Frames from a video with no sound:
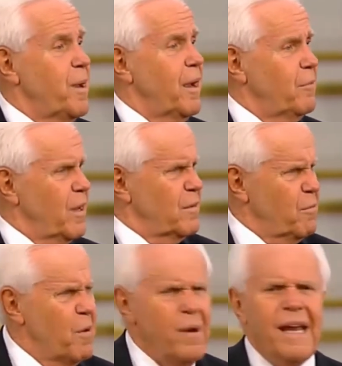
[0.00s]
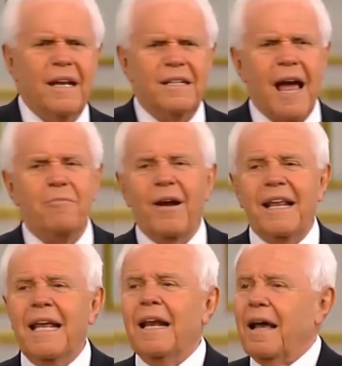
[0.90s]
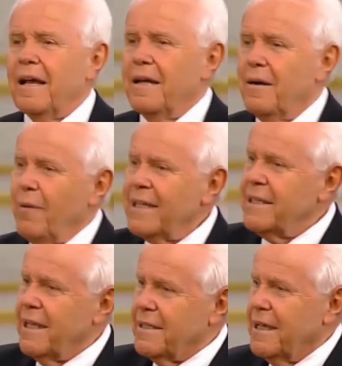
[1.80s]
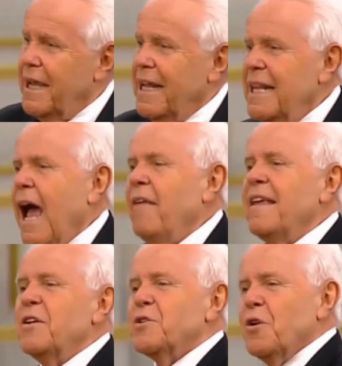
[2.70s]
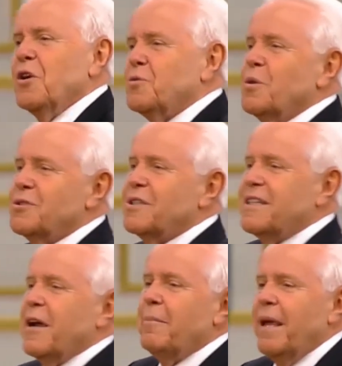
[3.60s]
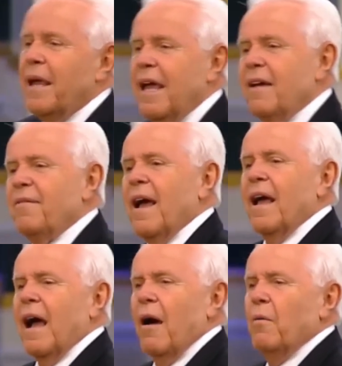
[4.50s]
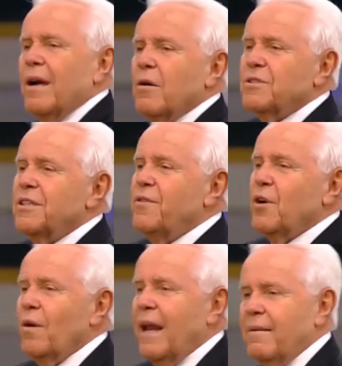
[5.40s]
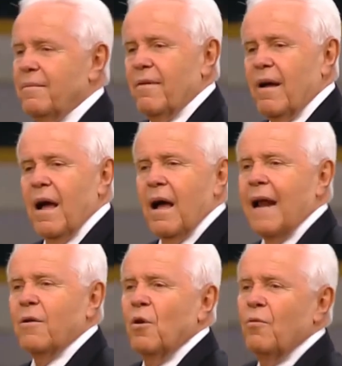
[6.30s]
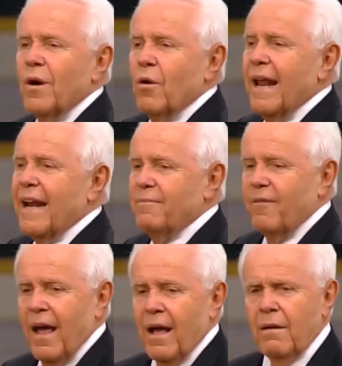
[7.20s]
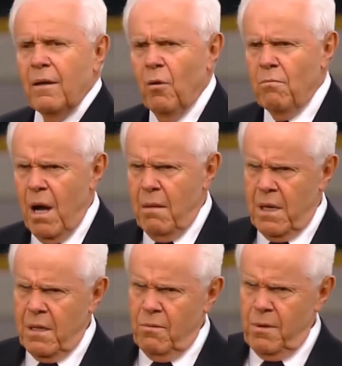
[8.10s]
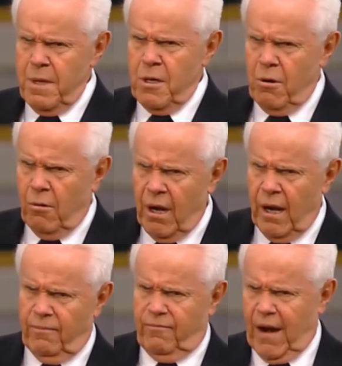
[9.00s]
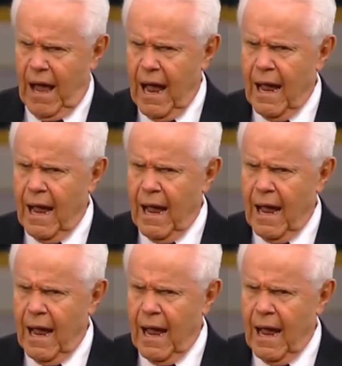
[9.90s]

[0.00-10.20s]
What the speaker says: when we type rated Eli, watch this. Now the insurance wants to tell me if we're going to see if you're going to let him, I don't know if we're going to let him fly. Yo, mama, you ain't going to let him fly.